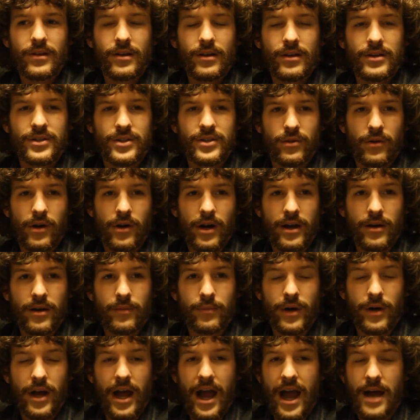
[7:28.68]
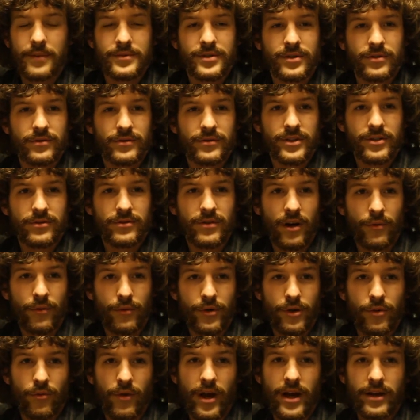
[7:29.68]
so I, but I absolutely do not
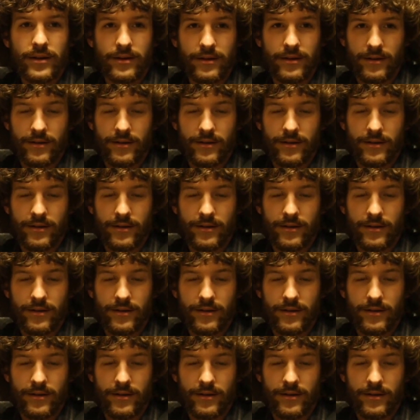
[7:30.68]
regret